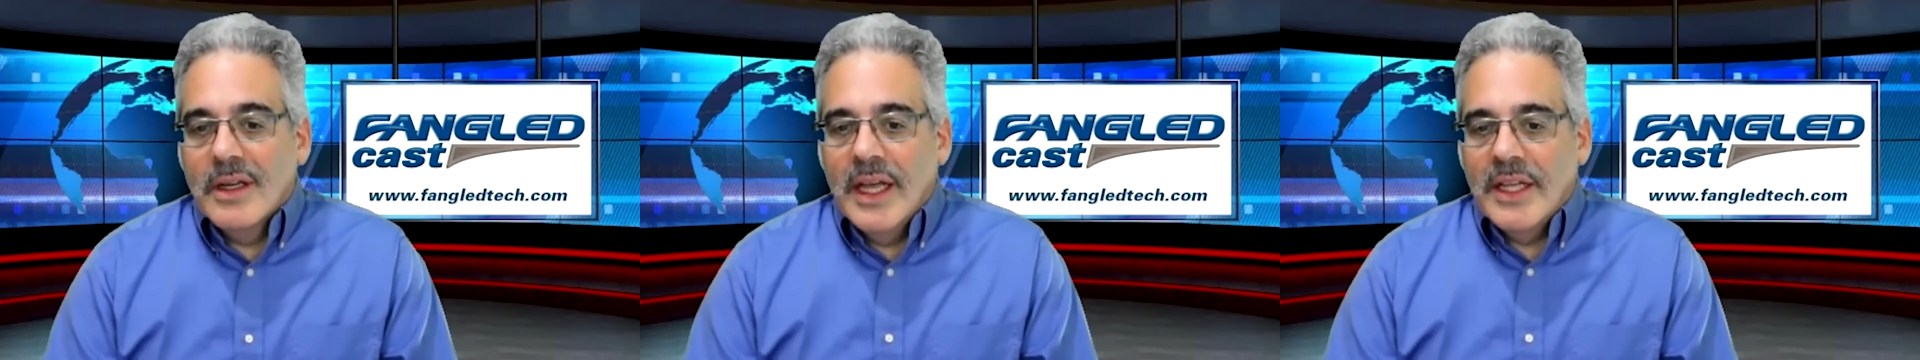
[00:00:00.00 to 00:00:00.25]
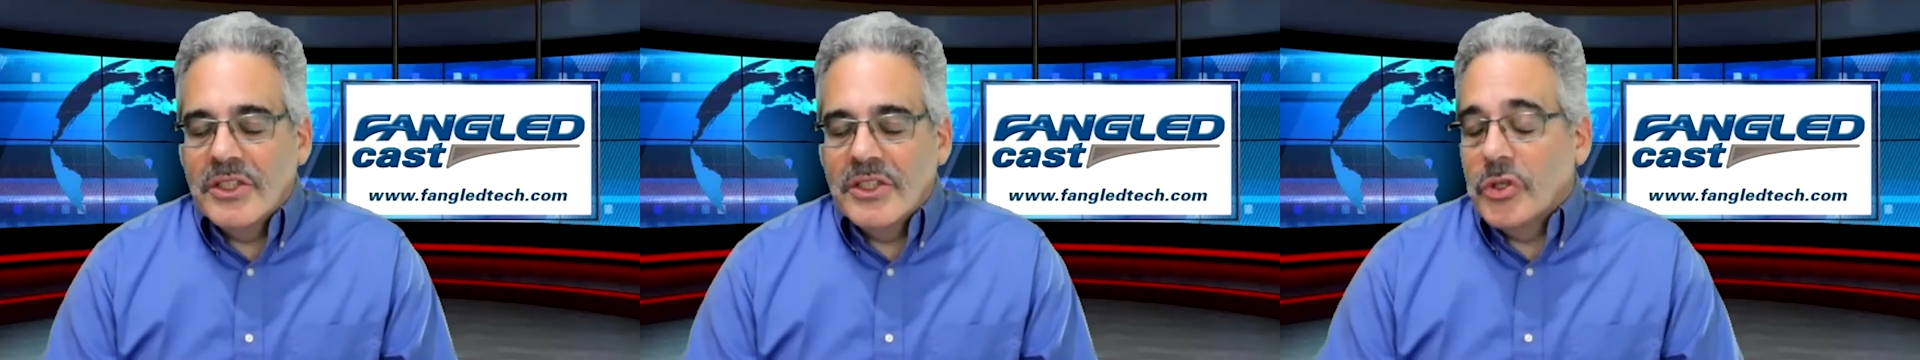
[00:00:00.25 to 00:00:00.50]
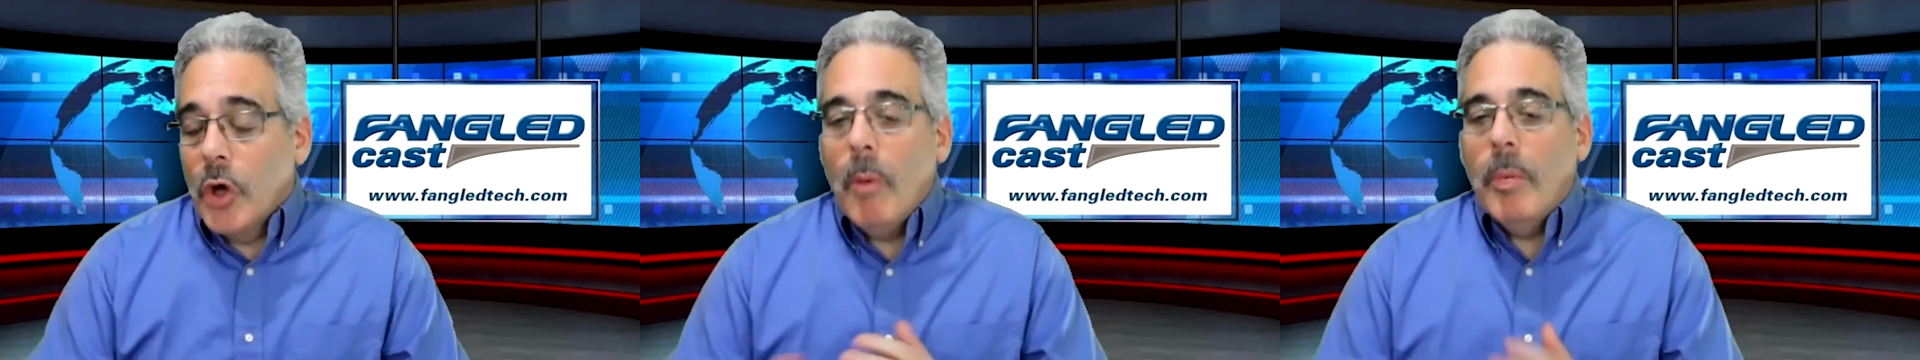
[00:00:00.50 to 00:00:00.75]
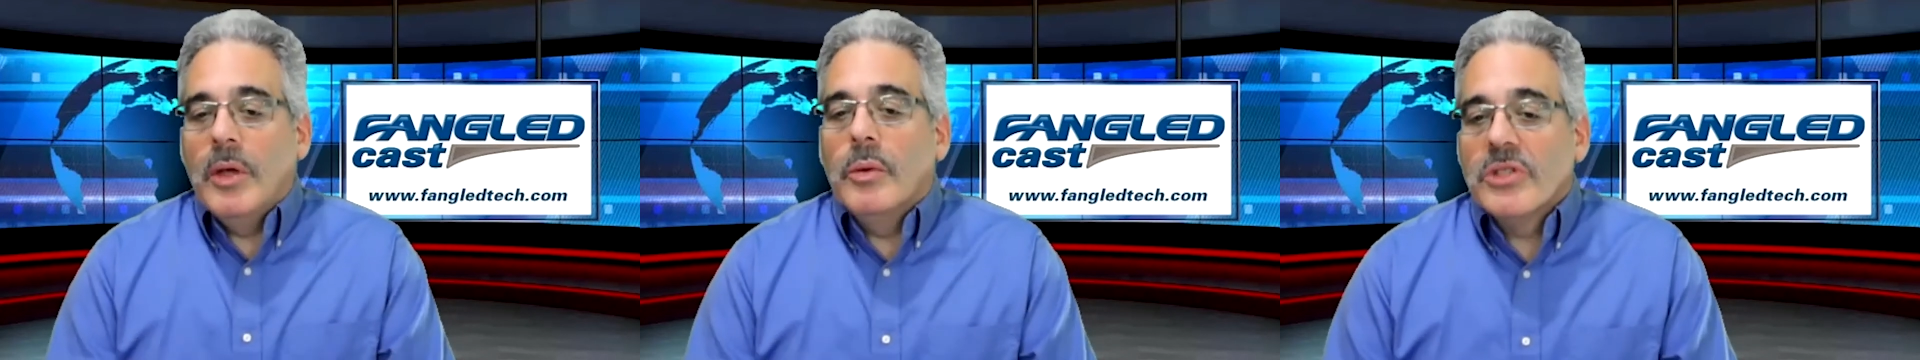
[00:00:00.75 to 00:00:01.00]
And since
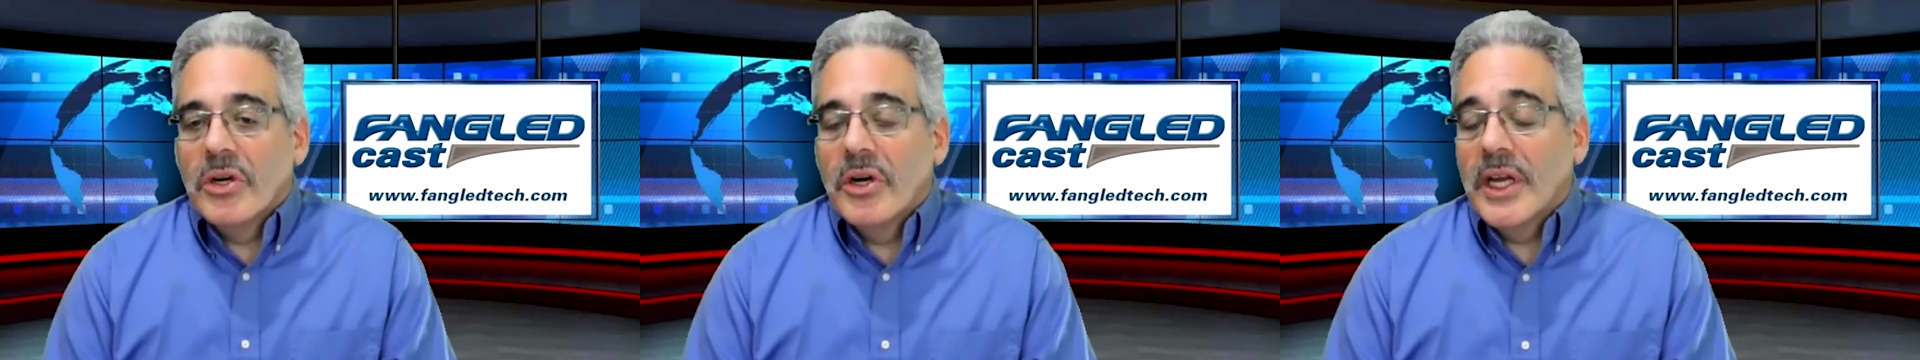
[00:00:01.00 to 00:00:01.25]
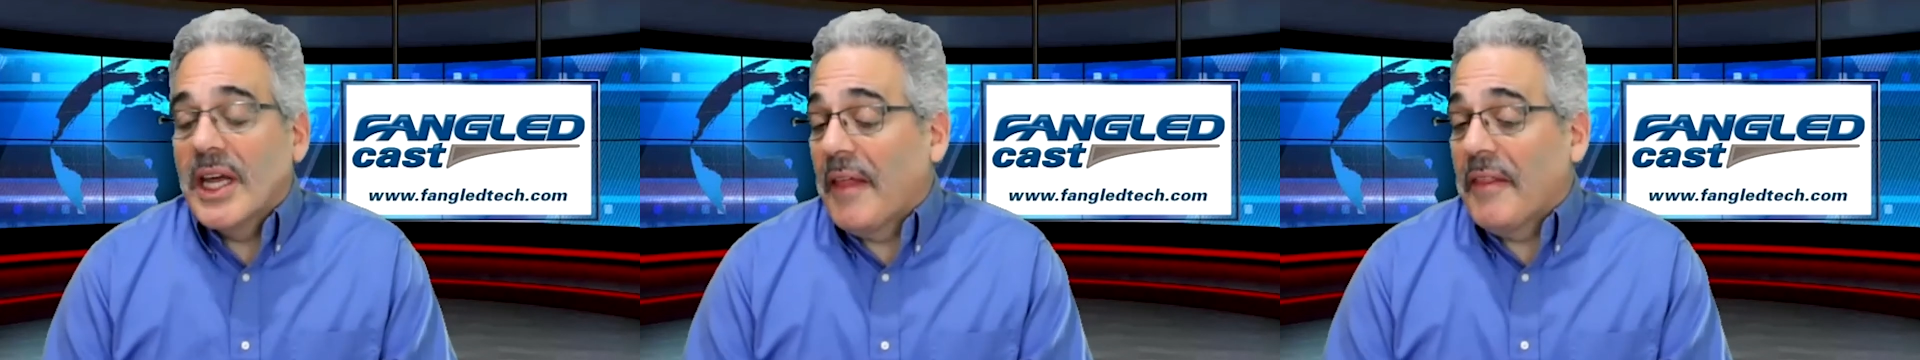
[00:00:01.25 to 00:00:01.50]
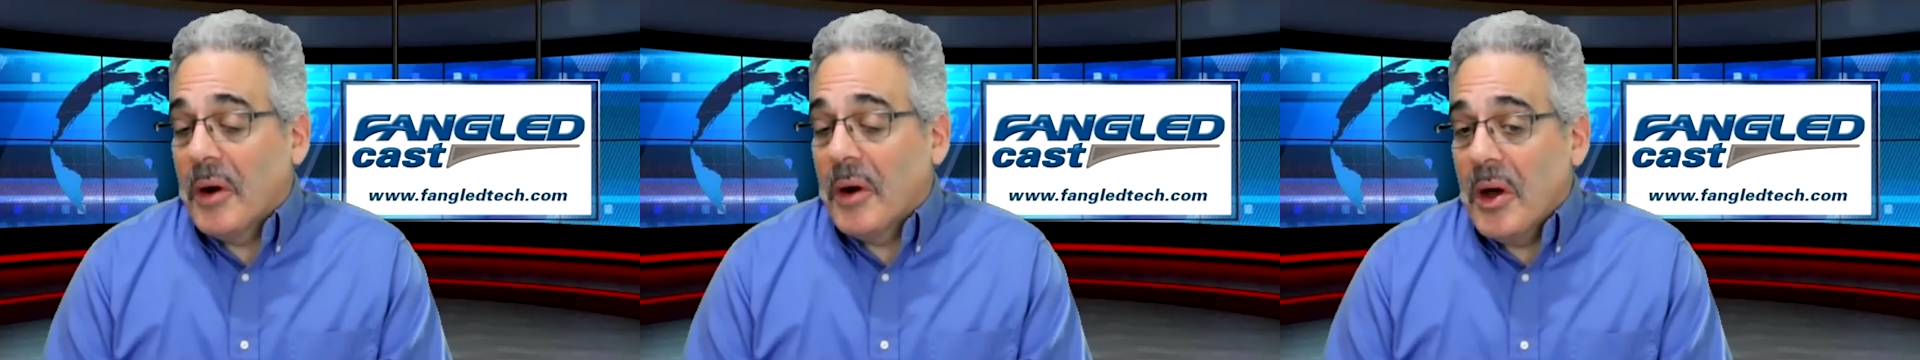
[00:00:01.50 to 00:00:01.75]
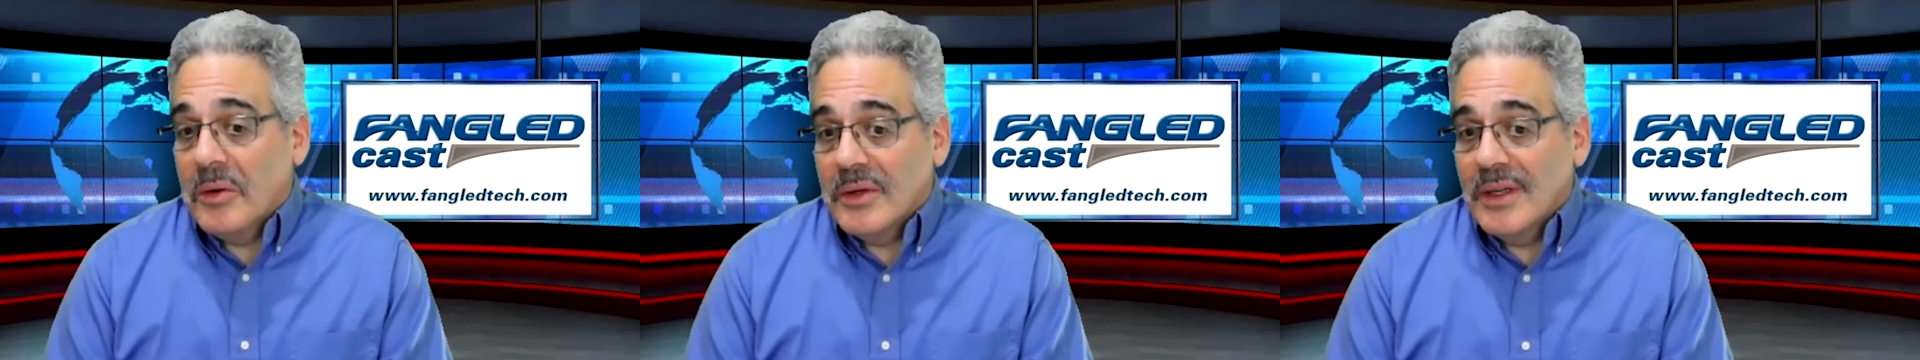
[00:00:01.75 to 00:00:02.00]
nobody was learning it on their
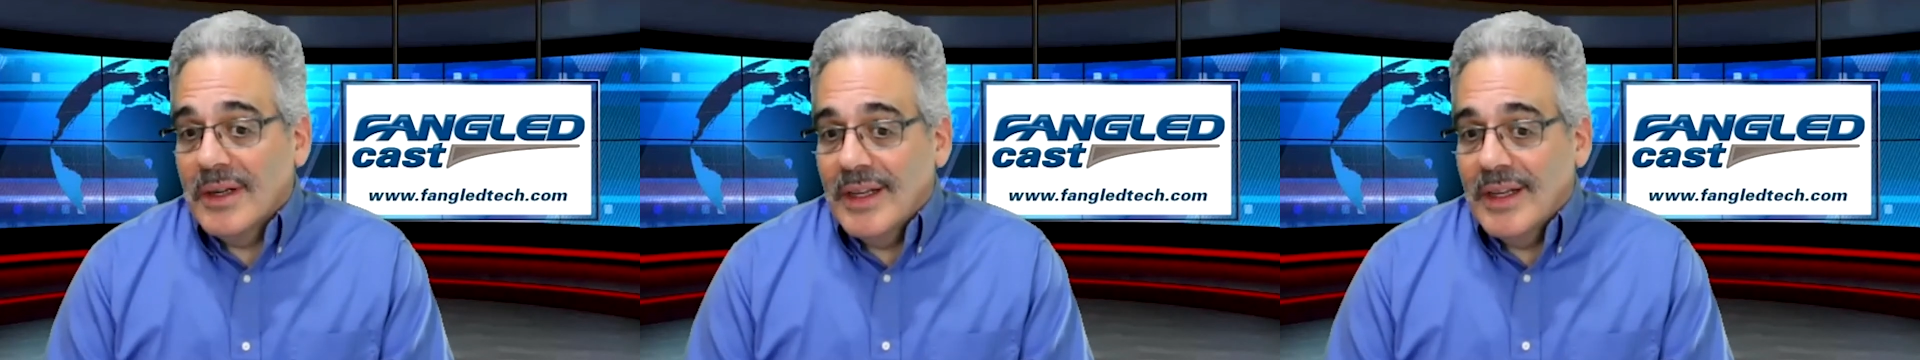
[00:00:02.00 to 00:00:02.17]
own,